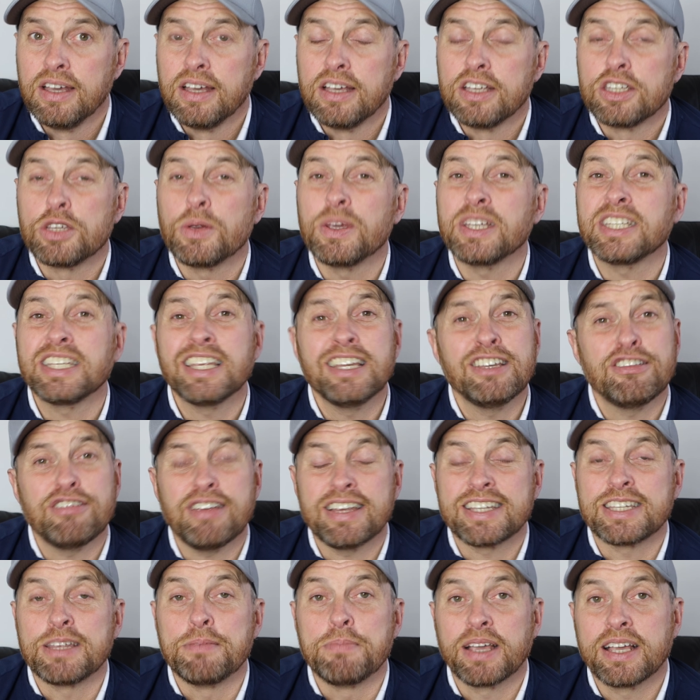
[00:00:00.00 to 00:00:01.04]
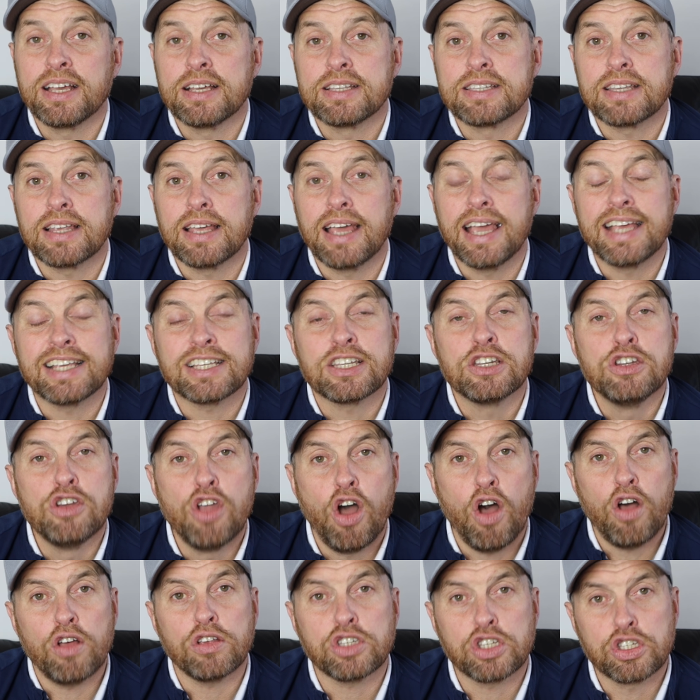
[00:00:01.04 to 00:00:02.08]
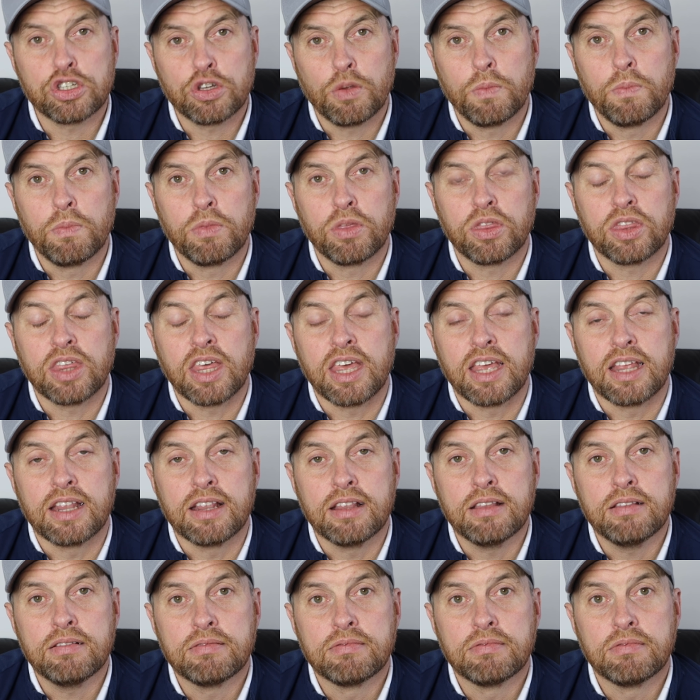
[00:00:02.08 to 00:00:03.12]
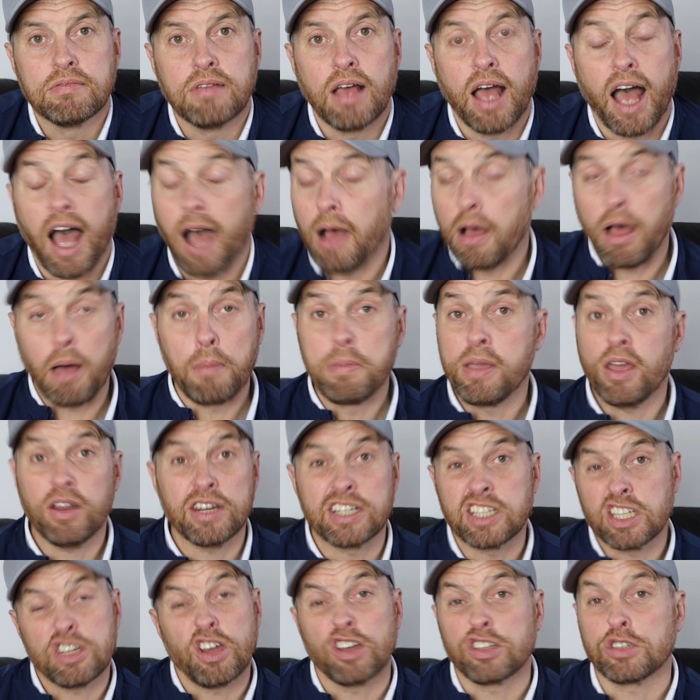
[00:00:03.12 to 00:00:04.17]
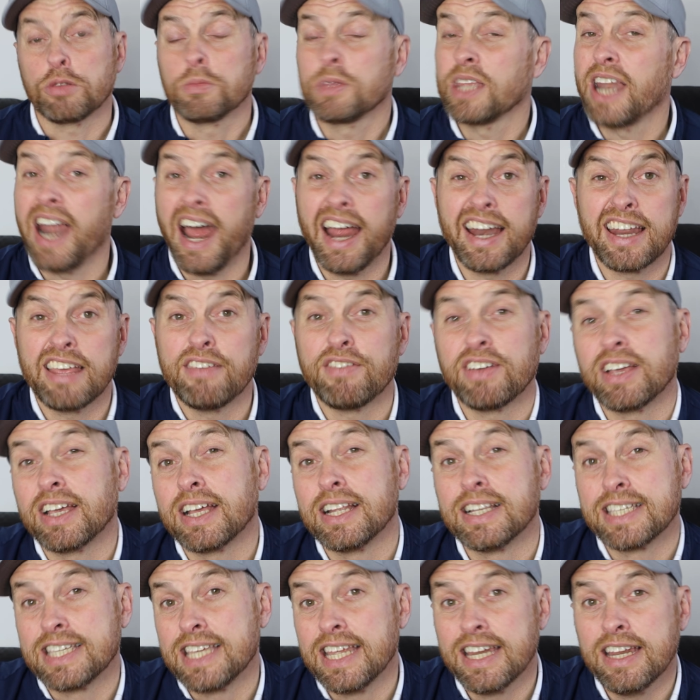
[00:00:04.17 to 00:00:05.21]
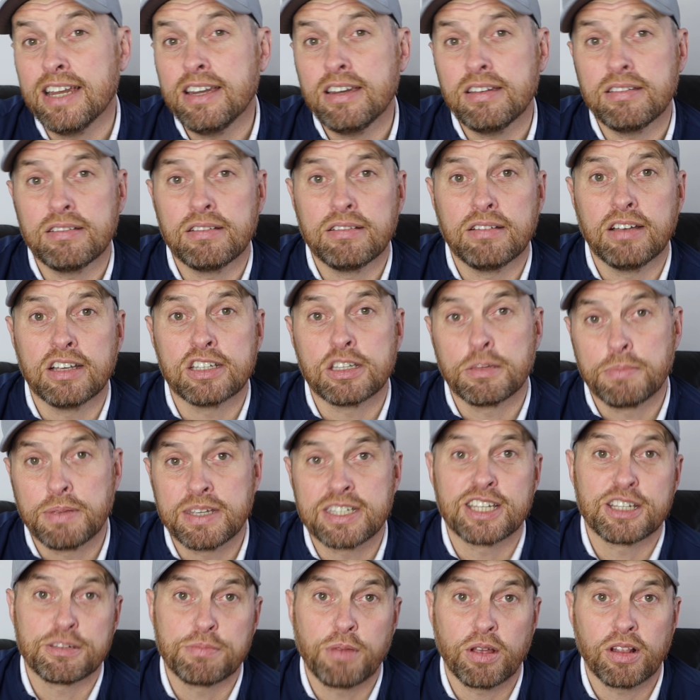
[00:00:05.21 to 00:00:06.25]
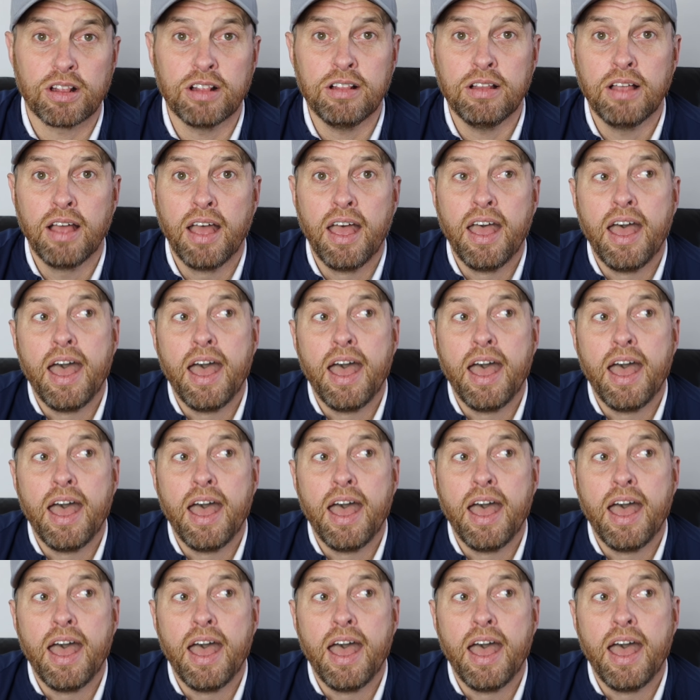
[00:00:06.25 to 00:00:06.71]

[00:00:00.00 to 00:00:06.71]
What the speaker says: So it's interesting because it's not something, I'll be honest, it's not something I'd even considered as a business model.